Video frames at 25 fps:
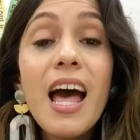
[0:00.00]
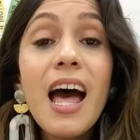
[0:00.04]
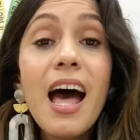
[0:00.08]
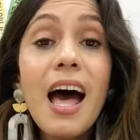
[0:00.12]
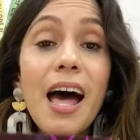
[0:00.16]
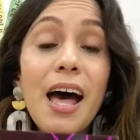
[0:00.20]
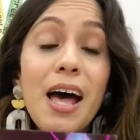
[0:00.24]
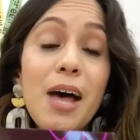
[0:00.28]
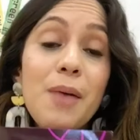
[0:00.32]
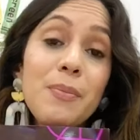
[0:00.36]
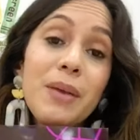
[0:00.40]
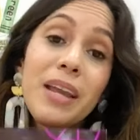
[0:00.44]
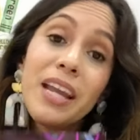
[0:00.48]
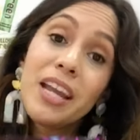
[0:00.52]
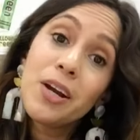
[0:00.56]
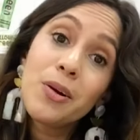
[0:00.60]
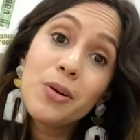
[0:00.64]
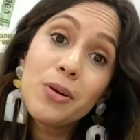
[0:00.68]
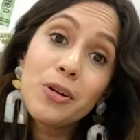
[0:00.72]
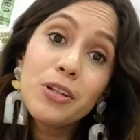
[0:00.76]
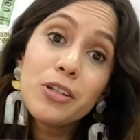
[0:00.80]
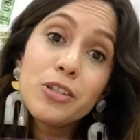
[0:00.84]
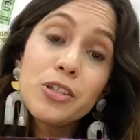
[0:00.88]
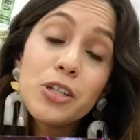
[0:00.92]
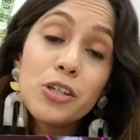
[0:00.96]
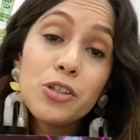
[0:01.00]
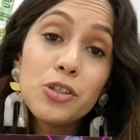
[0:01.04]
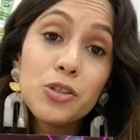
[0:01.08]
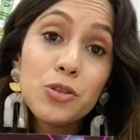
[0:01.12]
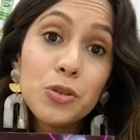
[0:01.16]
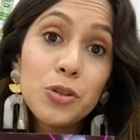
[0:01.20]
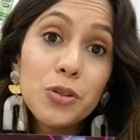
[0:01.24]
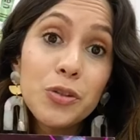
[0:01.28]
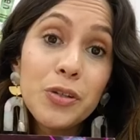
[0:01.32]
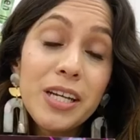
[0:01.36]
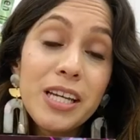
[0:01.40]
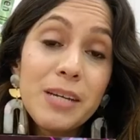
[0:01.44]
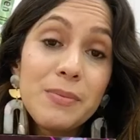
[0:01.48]
Harold
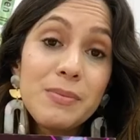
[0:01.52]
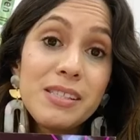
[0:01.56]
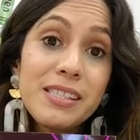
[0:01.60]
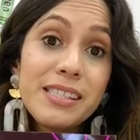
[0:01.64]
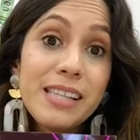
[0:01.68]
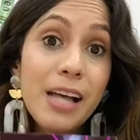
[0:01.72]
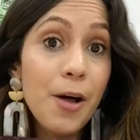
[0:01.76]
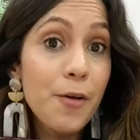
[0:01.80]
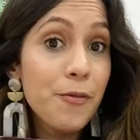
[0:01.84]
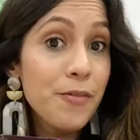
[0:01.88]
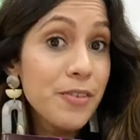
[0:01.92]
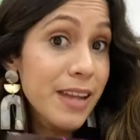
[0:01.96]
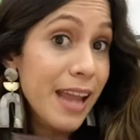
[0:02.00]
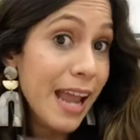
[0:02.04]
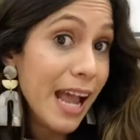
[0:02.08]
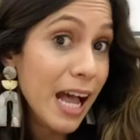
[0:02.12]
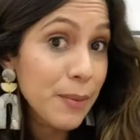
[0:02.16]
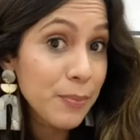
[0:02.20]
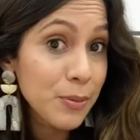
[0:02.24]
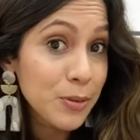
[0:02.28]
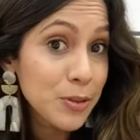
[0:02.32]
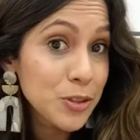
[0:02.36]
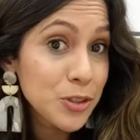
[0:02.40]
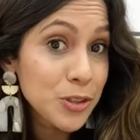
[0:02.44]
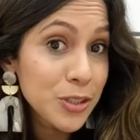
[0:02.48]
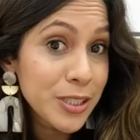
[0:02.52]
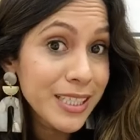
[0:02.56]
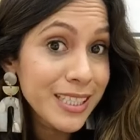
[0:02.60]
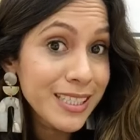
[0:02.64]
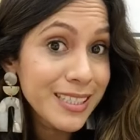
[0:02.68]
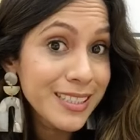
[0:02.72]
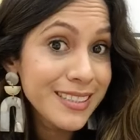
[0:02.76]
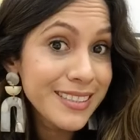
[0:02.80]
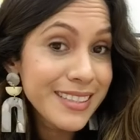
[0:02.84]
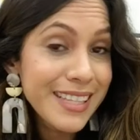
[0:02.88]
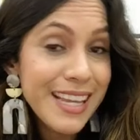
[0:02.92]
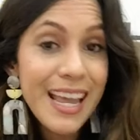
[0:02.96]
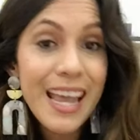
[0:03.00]
drew himself an apple tree
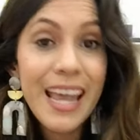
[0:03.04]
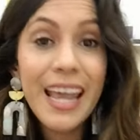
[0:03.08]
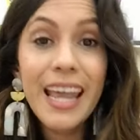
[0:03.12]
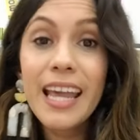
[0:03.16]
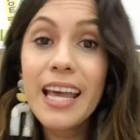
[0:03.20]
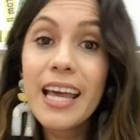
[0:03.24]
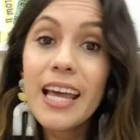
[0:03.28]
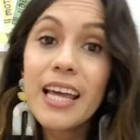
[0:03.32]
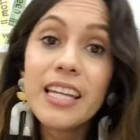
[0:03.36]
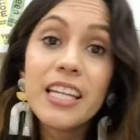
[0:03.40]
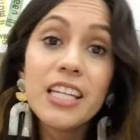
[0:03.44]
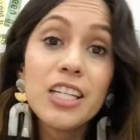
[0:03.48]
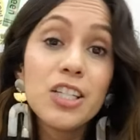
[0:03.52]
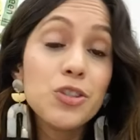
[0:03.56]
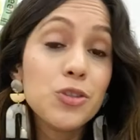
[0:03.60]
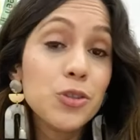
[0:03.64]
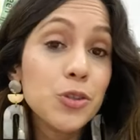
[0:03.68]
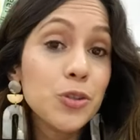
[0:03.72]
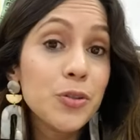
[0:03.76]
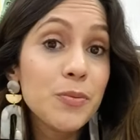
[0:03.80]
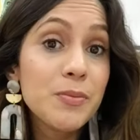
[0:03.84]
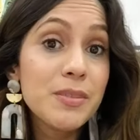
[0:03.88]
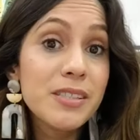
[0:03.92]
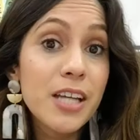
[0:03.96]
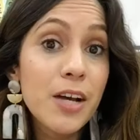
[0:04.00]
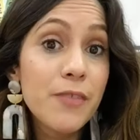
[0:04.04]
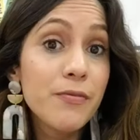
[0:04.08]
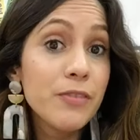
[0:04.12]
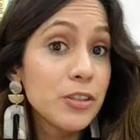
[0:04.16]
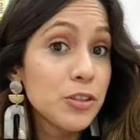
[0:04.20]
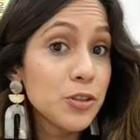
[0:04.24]
and he drew himself a